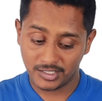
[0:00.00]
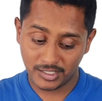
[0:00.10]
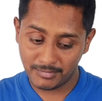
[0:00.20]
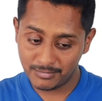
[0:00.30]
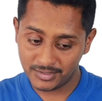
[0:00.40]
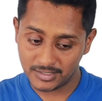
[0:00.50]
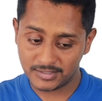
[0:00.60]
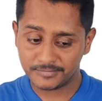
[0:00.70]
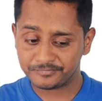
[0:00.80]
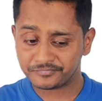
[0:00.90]
Remember
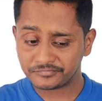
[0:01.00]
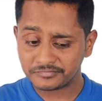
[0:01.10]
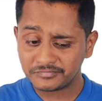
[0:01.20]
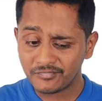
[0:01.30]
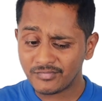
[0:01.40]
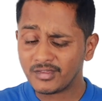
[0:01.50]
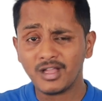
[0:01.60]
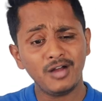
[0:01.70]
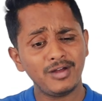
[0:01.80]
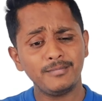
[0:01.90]
this.
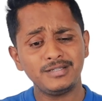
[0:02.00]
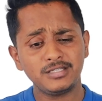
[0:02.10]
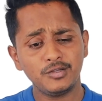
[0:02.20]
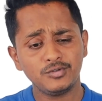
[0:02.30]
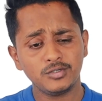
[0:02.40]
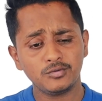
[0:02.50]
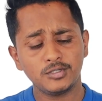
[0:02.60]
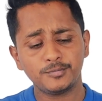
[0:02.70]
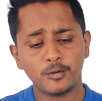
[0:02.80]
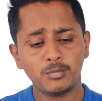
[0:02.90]
A viable solution to
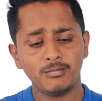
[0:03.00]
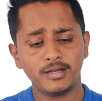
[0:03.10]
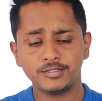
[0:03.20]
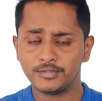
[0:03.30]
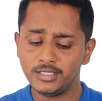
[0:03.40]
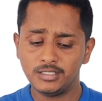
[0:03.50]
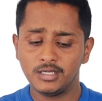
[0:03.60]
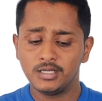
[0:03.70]
this problem, let us read,